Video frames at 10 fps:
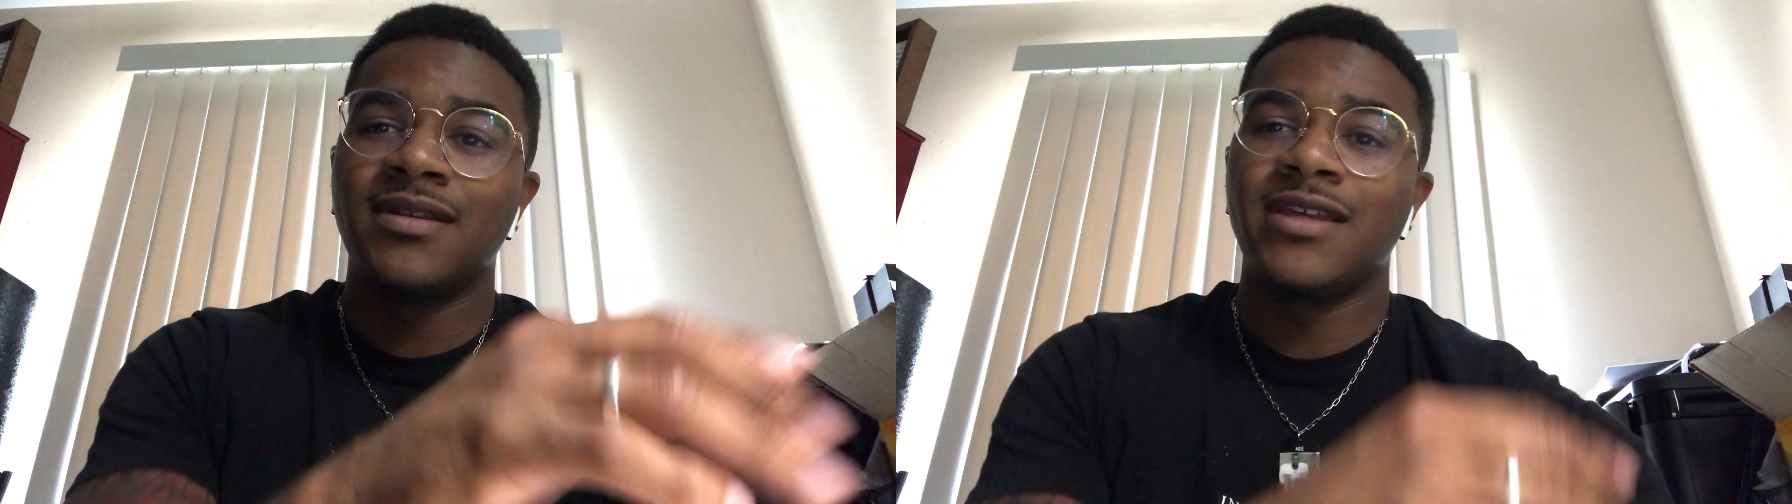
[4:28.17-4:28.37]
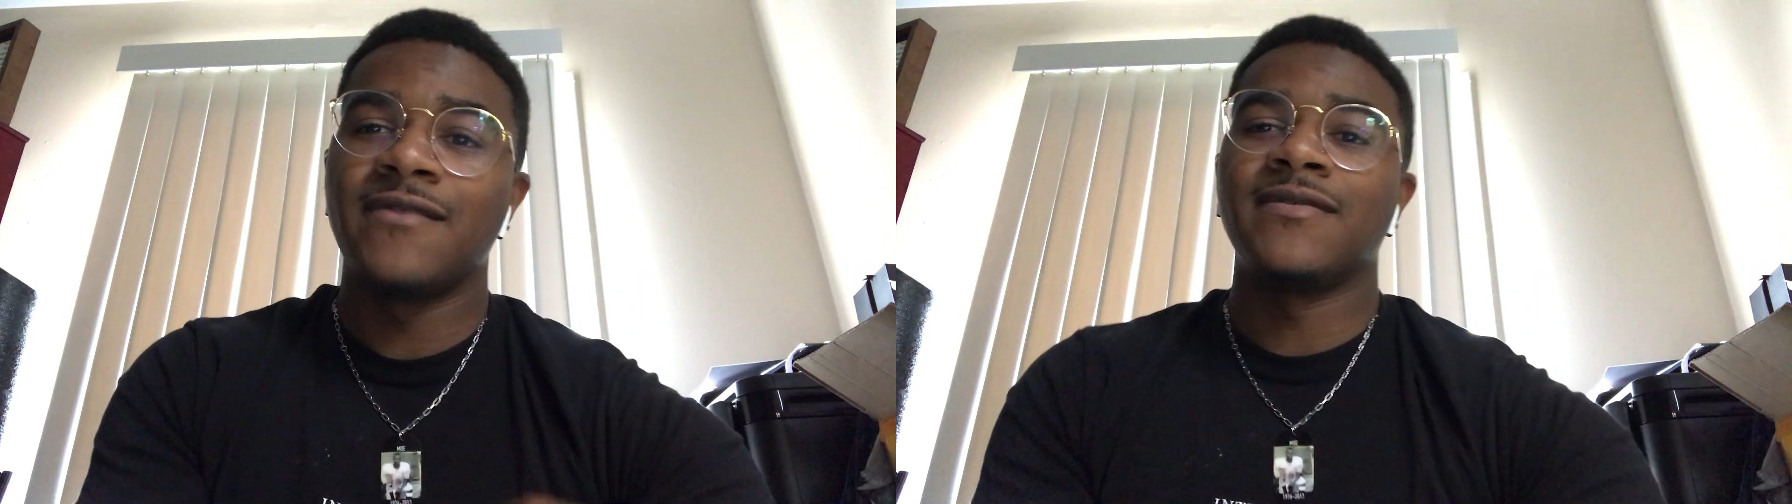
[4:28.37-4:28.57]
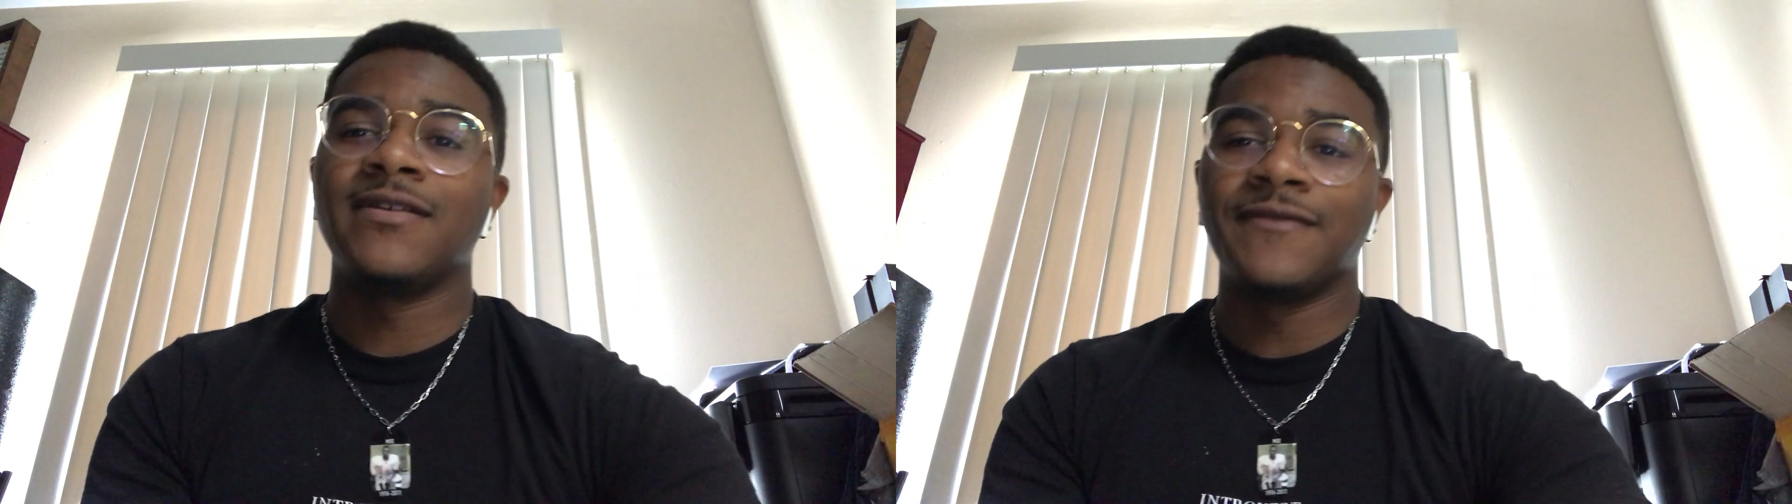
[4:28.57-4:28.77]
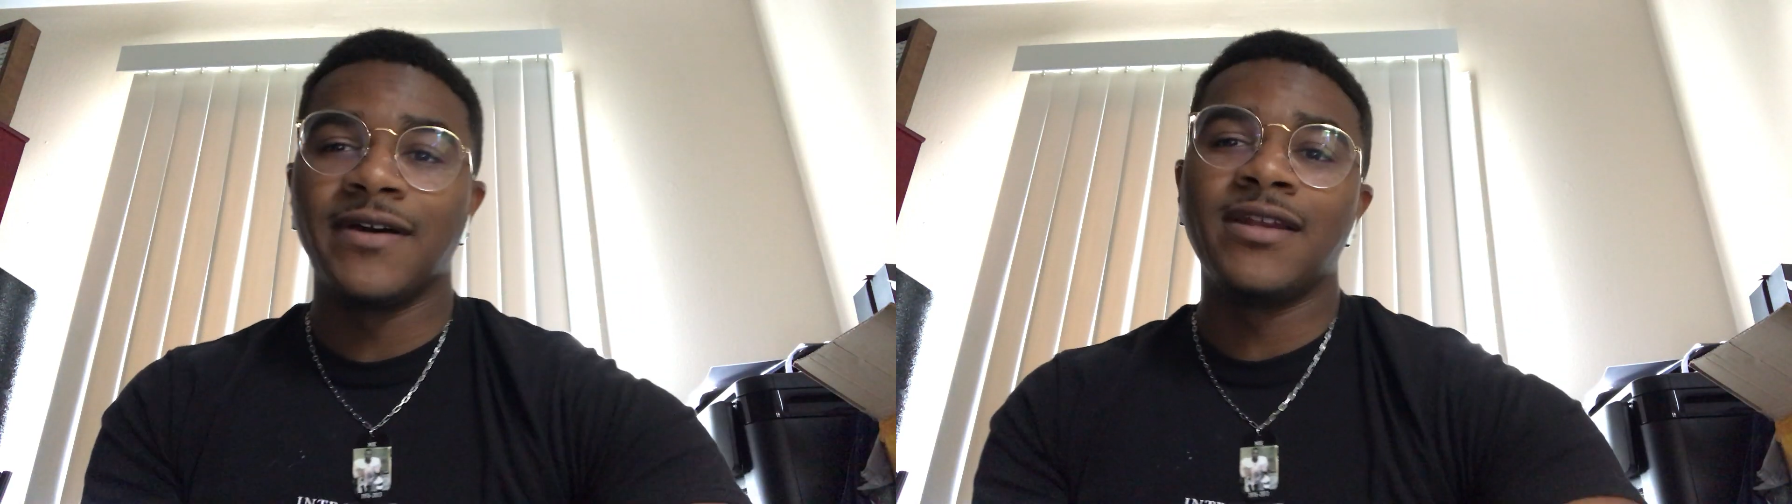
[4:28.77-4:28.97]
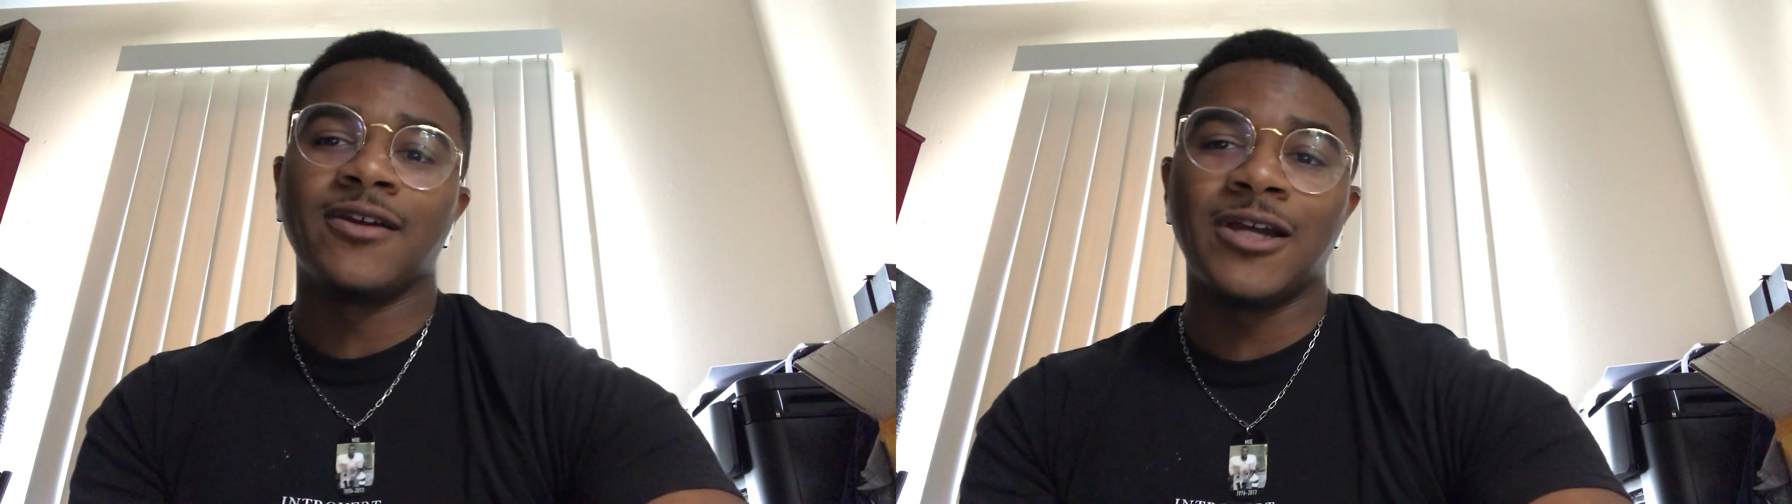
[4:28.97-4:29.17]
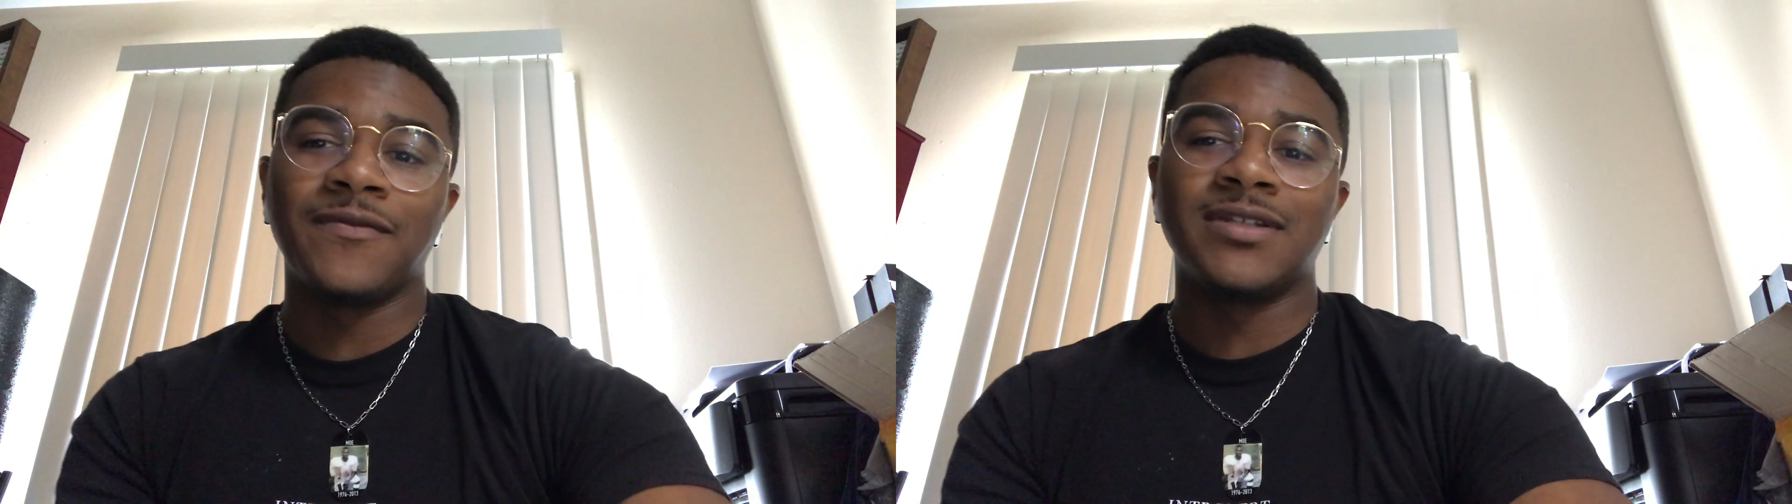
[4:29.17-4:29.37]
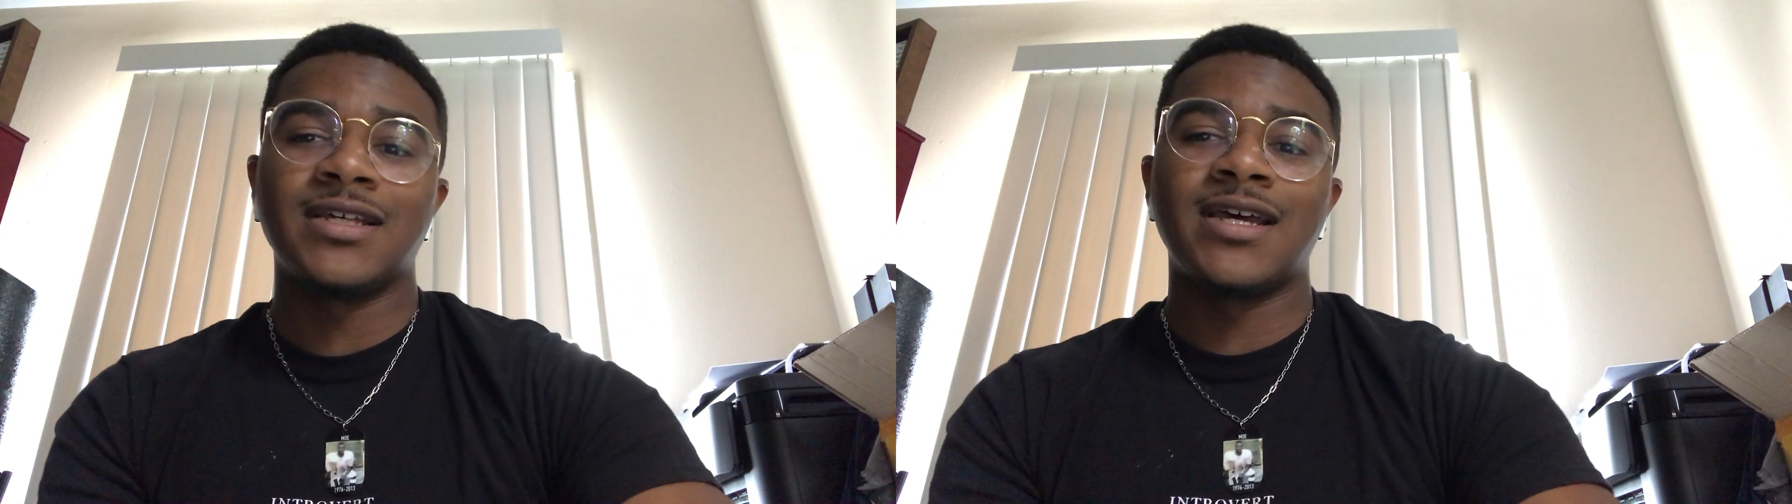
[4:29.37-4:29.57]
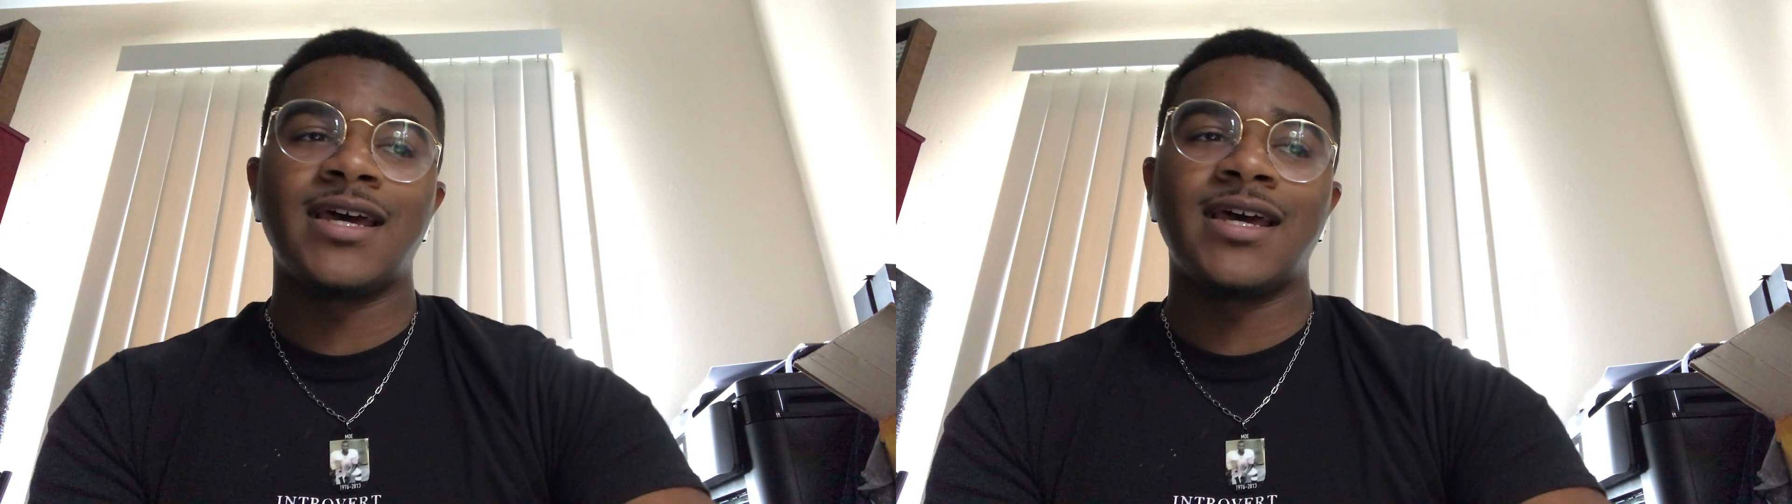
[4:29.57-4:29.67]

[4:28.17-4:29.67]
definitely fun in graphic design.